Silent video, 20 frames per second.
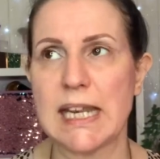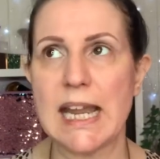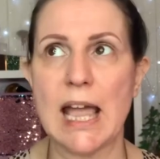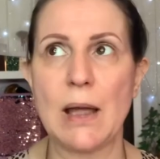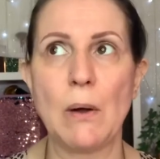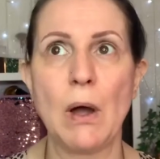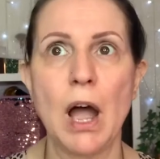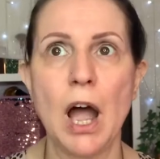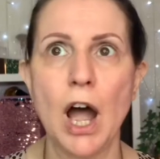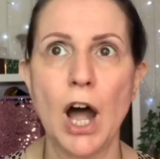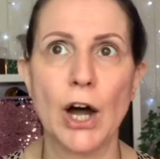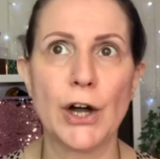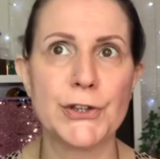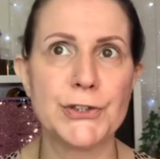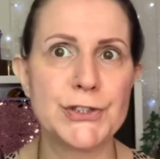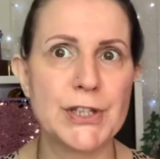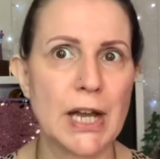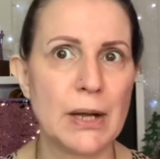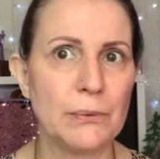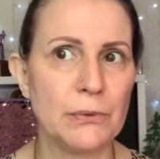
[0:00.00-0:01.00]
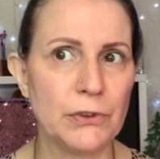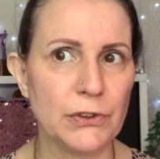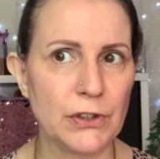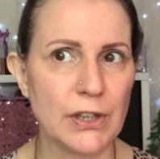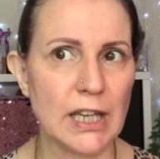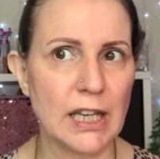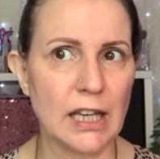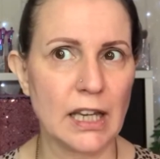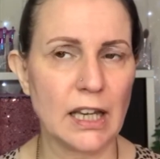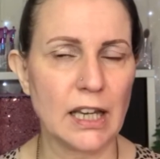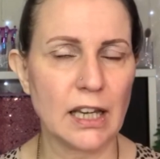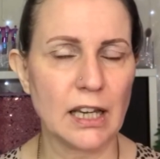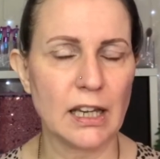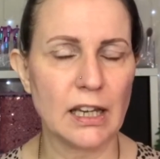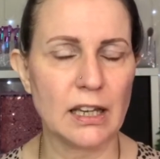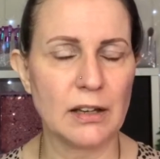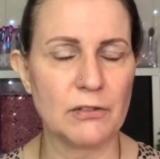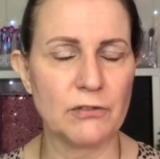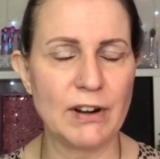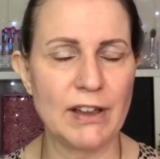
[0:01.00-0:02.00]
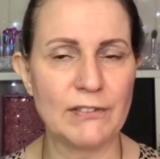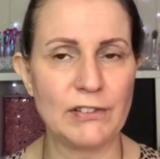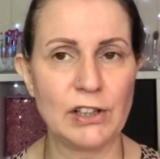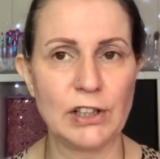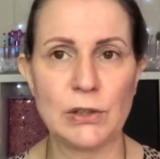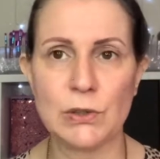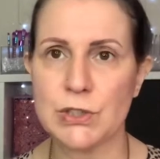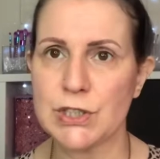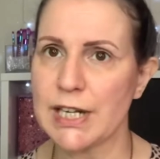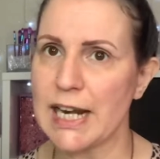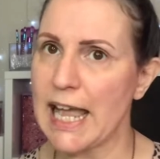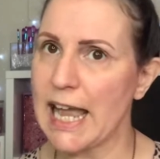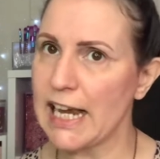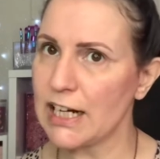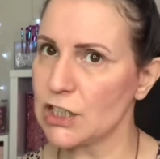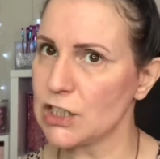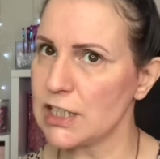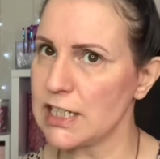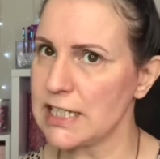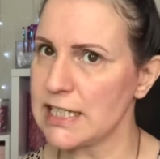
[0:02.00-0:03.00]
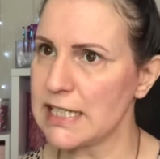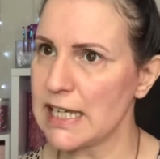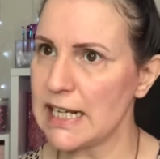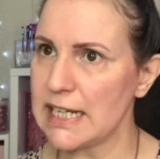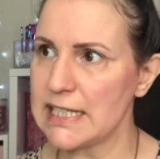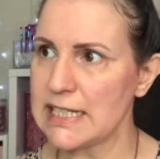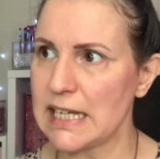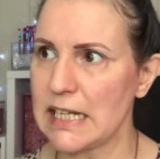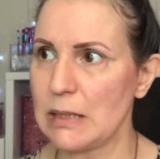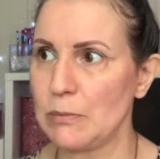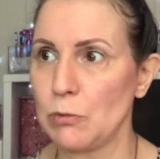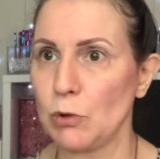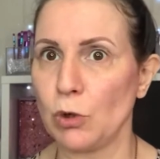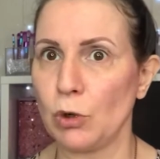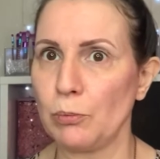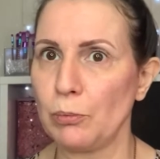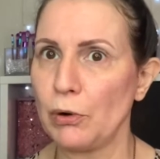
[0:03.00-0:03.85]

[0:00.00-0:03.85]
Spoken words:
Now, I don't think Revolution actually sell it anymore,